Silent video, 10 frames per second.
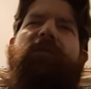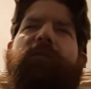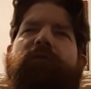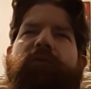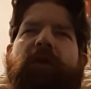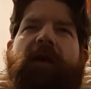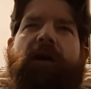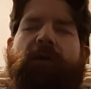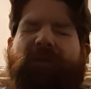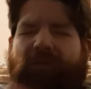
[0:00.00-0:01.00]
mystery, and
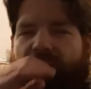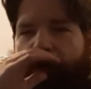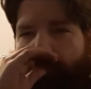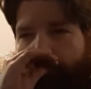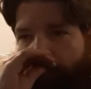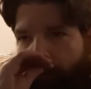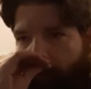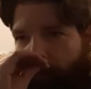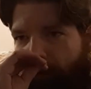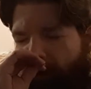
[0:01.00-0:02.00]
how
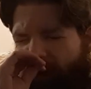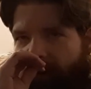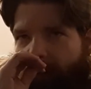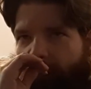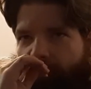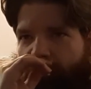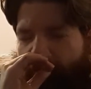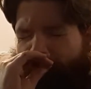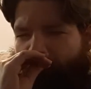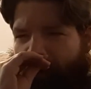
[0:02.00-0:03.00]
you're not
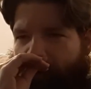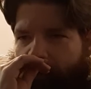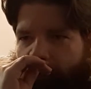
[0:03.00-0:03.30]
sure how